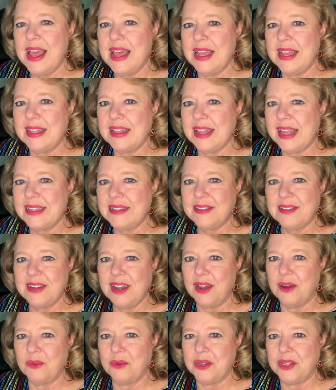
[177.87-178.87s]
And that's
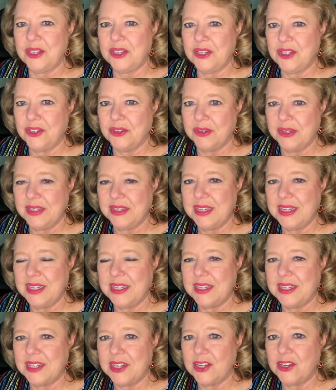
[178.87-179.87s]
not what you
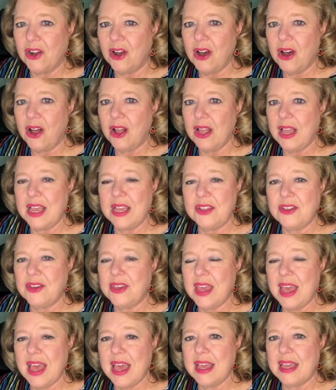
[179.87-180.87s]
intended at all, and
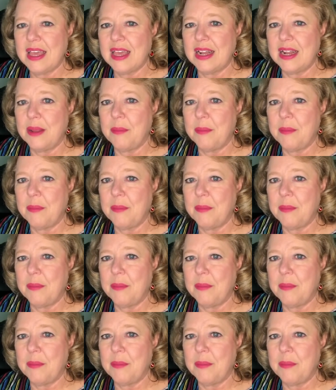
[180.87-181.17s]
you can't get